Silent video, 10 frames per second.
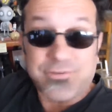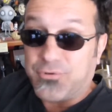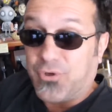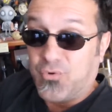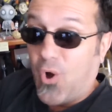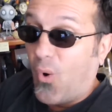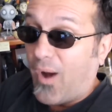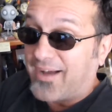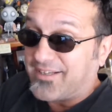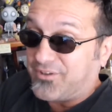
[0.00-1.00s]
Do you know
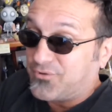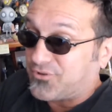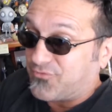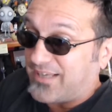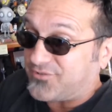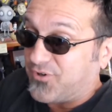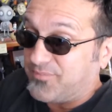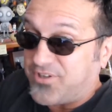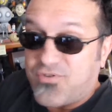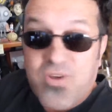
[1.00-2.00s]
how to use a
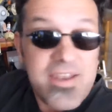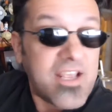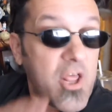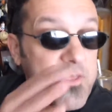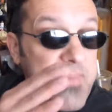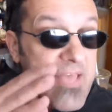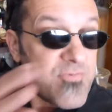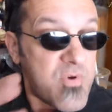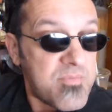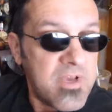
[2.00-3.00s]
restroom? Do you know how to go to the
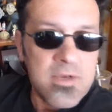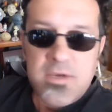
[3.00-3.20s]
bathroom?